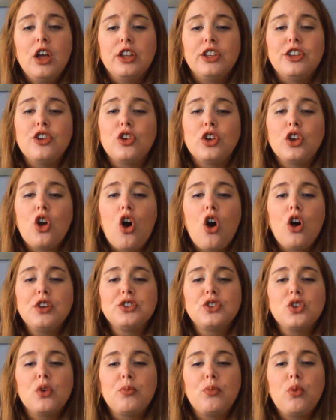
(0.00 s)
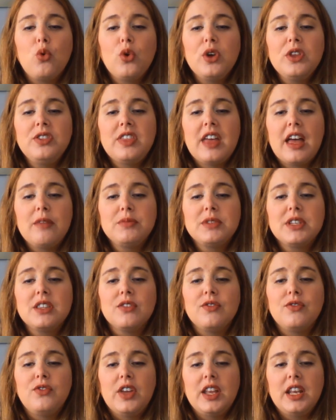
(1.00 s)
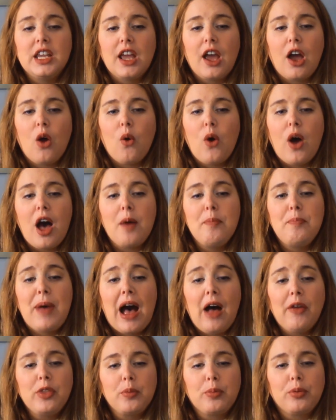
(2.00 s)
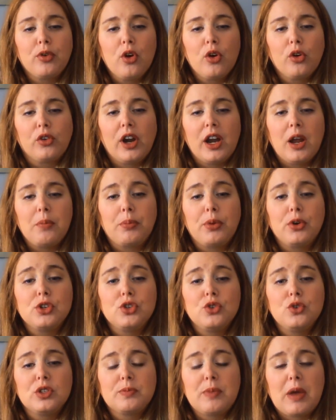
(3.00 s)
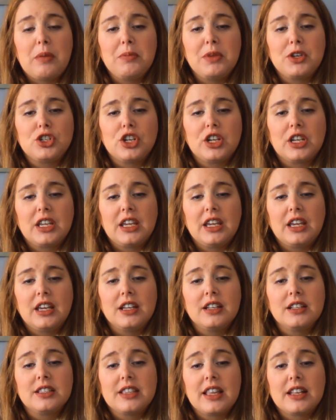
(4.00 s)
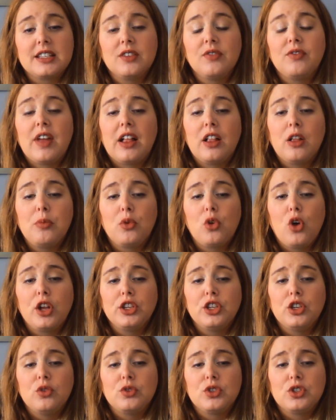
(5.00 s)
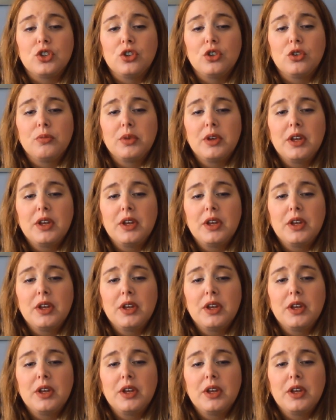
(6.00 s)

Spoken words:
You can also point them to the video about the program produced by Mission Kids that's available on YouTube.